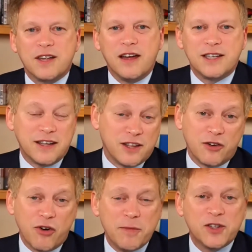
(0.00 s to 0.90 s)
take the
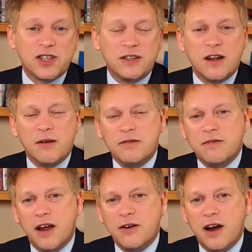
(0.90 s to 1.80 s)
agreement
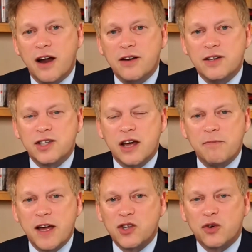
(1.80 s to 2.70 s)
and
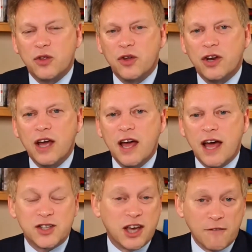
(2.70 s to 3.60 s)
make sure that
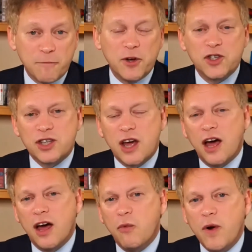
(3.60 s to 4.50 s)
as a government
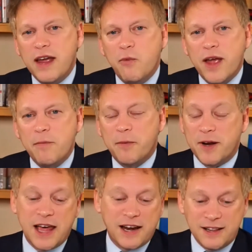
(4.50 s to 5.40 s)
we implement that.